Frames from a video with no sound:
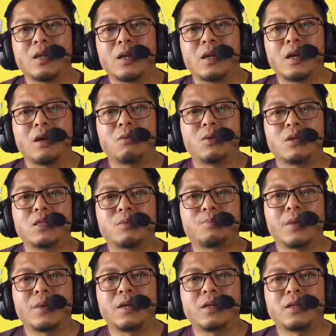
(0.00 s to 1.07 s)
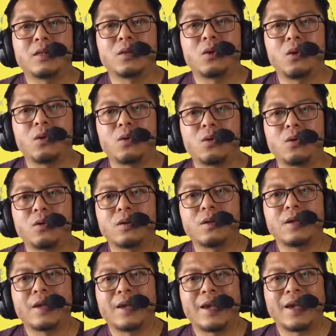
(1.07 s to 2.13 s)
our spinal cord,
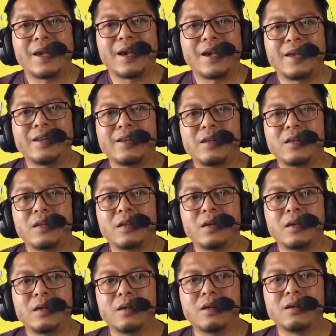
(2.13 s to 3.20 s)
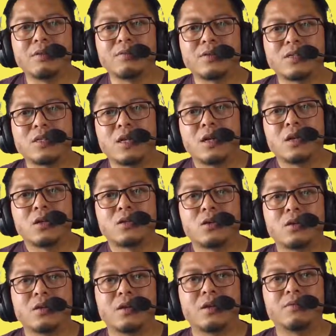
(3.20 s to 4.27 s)
and nerves. So
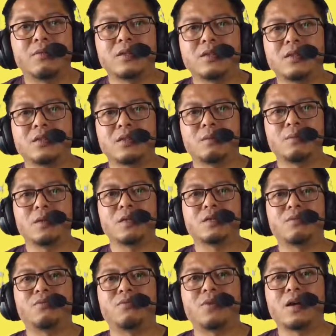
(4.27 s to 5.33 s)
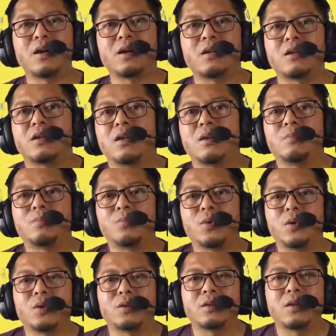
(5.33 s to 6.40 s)
nervous system is very
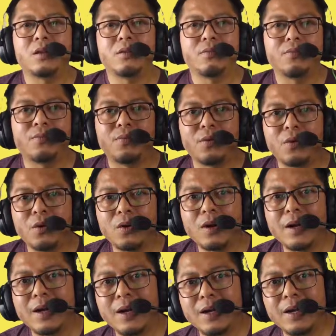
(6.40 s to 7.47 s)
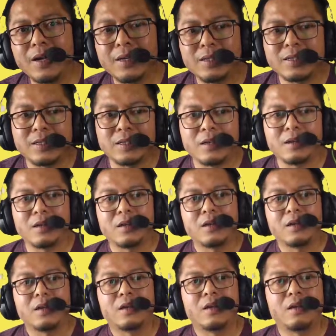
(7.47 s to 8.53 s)
important for us.
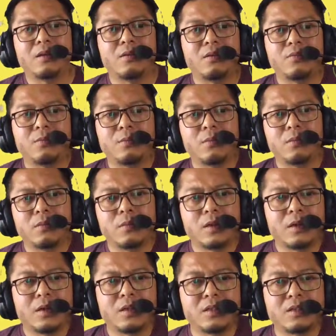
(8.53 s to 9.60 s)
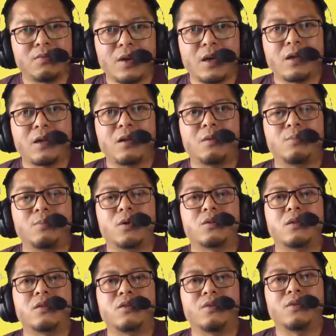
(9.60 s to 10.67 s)
It it's very
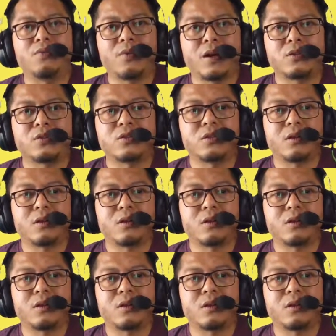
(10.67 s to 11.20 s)
important to function